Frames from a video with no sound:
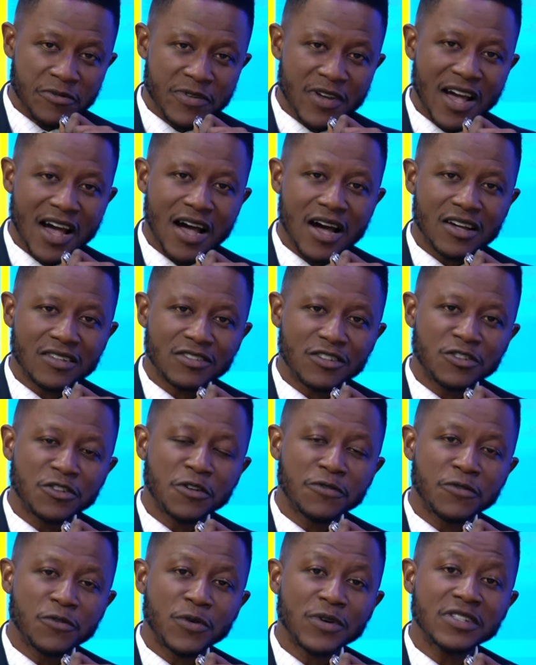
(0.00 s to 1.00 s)
We ask the
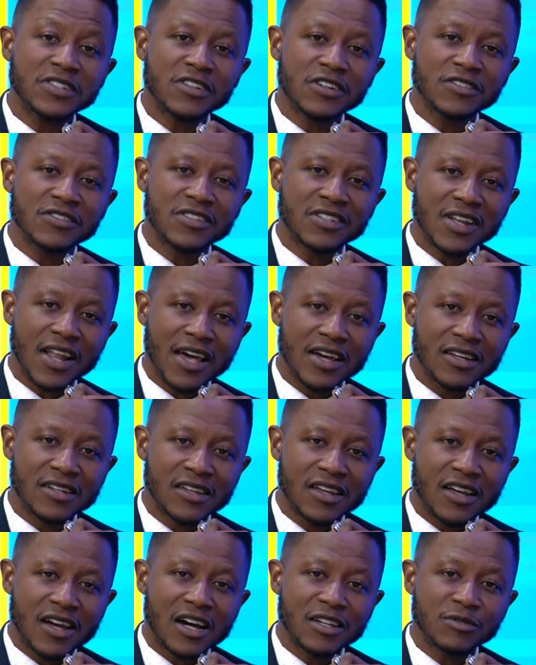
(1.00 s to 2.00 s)
tough questions
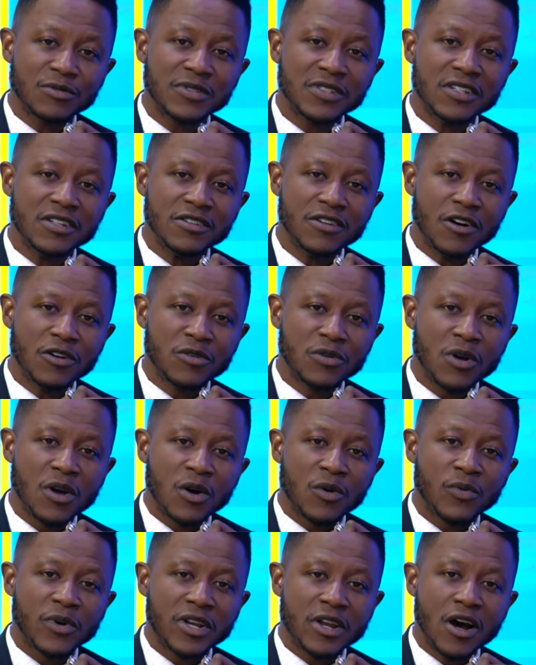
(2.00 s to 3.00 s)
tonight as we sit down
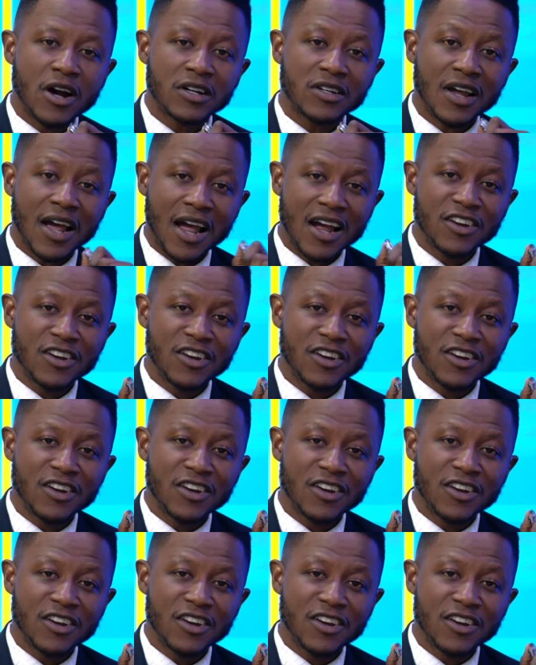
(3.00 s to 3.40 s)
with Dr.